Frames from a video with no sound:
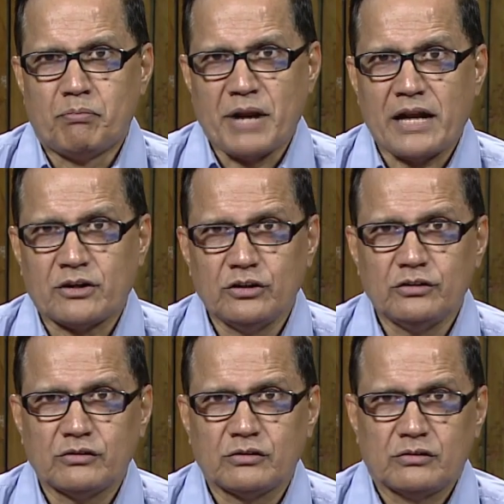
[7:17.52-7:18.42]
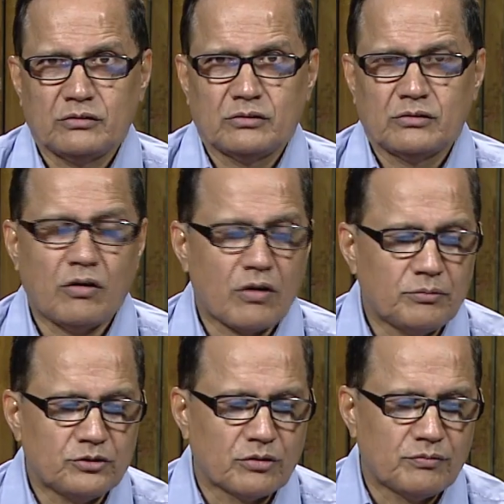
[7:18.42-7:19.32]
practice or
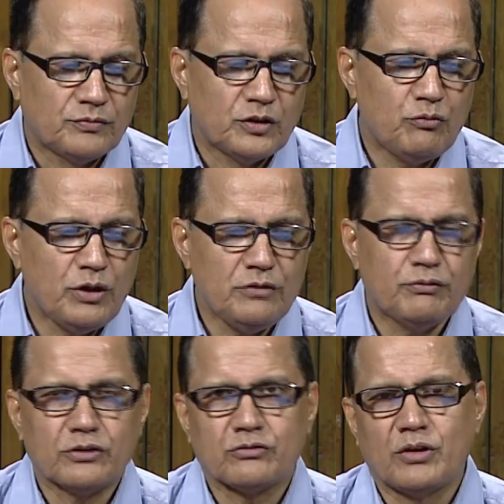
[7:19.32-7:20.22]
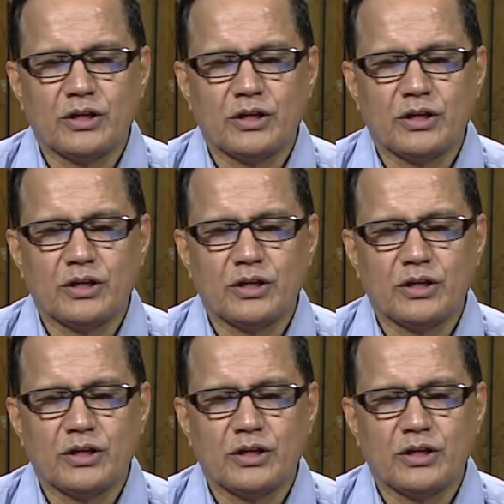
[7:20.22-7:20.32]
observe. The very first